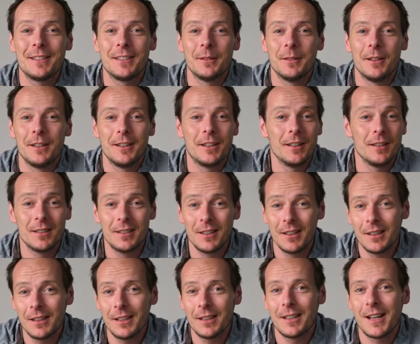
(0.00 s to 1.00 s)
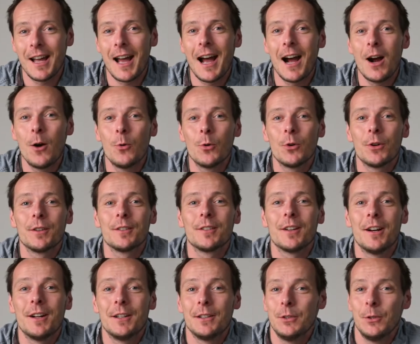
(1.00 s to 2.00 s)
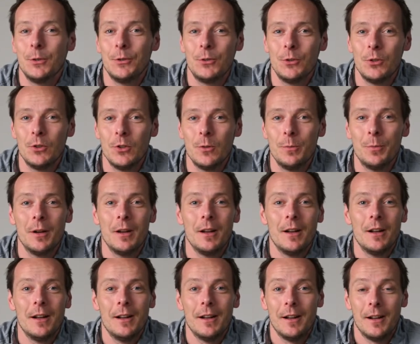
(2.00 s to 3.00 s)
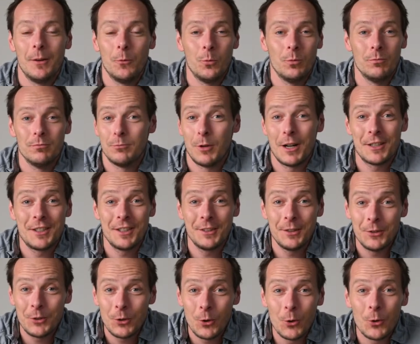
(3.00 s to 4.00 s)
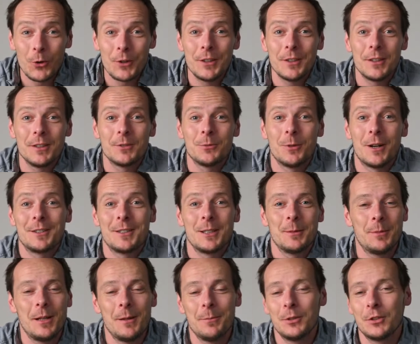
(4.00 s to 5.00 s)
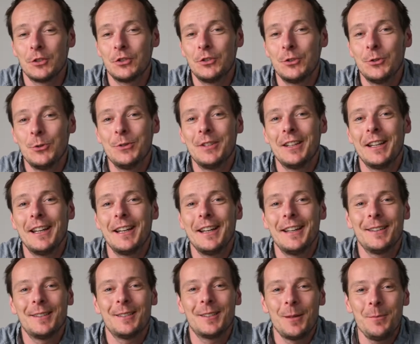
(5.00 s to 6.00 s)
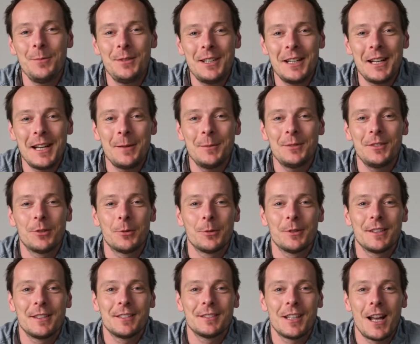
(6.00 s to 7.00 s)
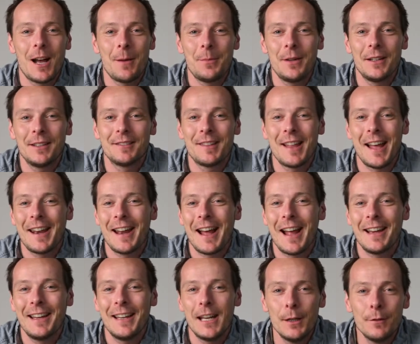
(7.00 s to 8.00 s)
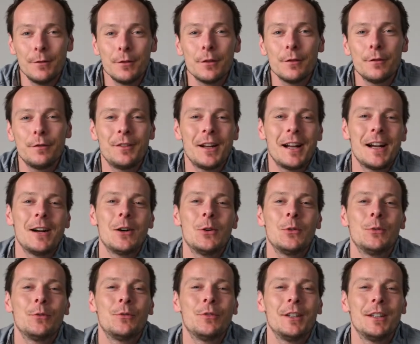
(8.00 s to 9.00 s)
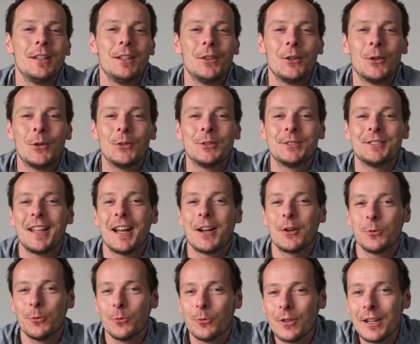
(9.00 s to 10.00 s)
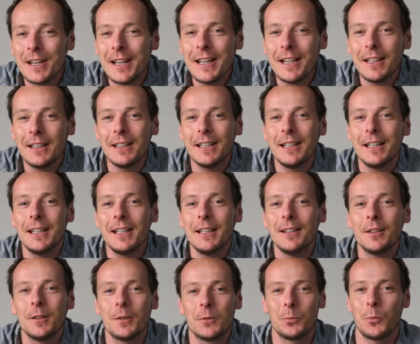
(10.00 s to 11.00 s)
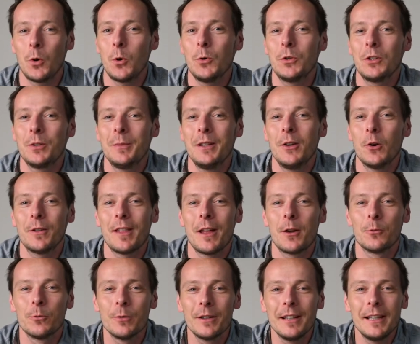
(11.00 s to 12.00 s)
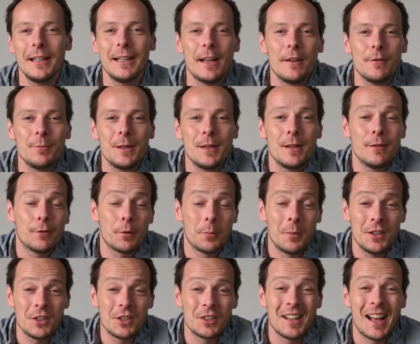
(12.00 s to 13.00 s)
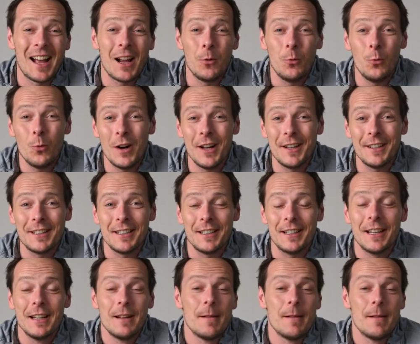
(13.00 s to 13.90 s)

a gazillion hours on YouTube watching tutorials, watching people shoot, and sometimes there were these topics that I never found videos that really spoke to me or that really gave me the information I wanted.